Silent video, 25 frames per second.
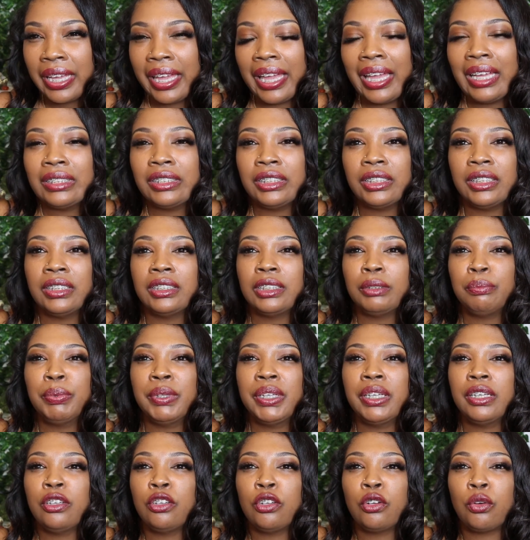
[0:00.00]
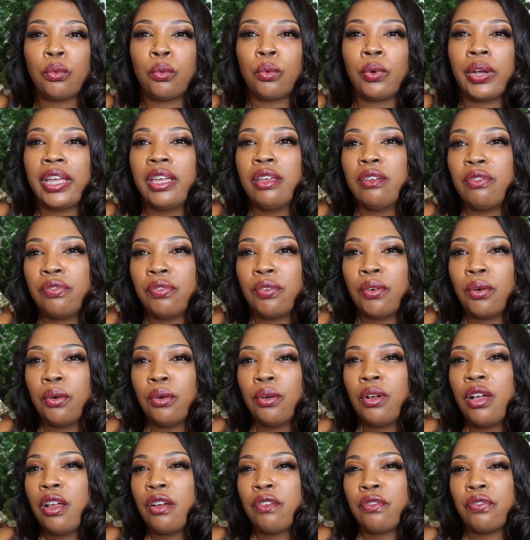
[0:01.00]
and just being
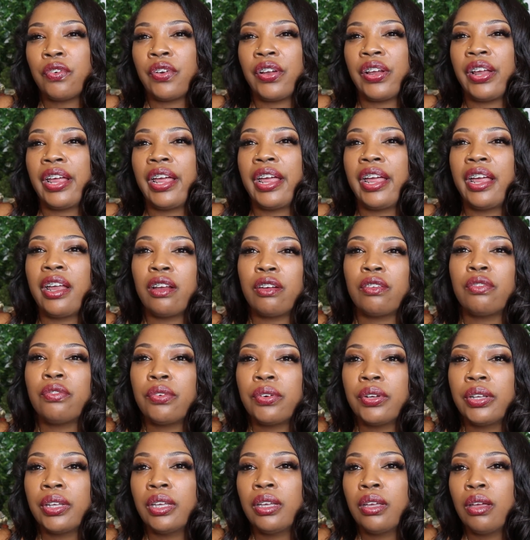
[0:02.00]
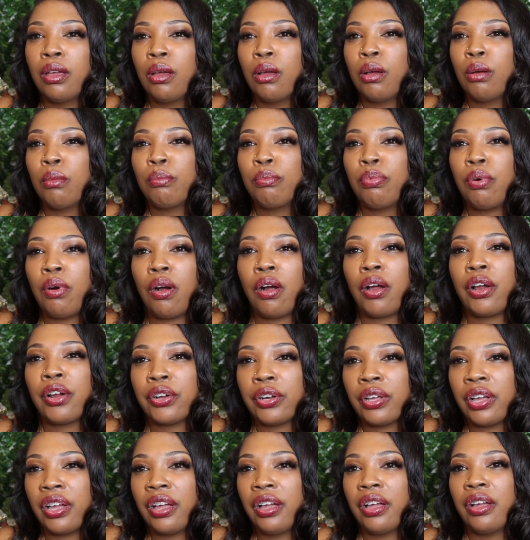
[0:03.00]
grateful for every
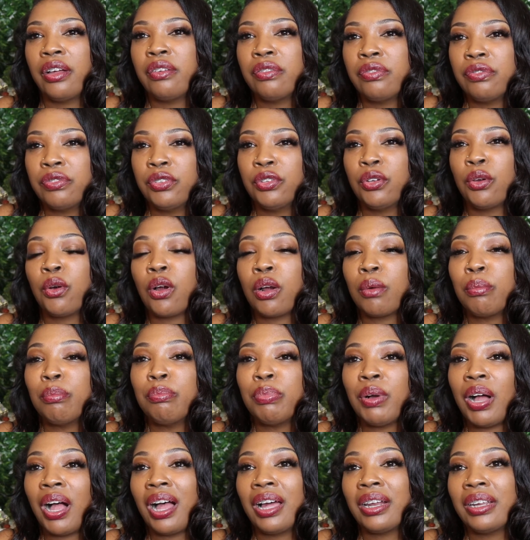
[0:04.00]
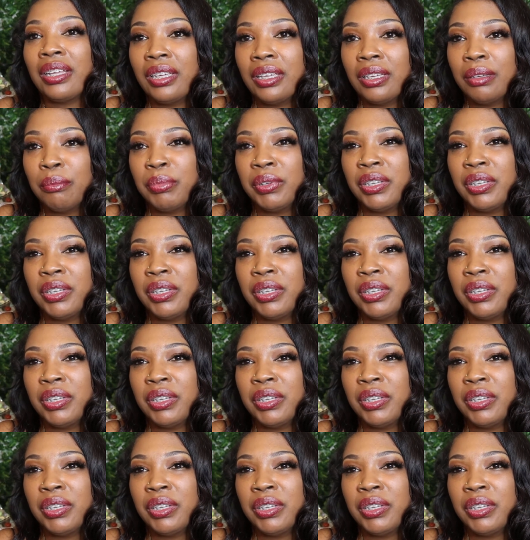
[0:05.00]
part of your body.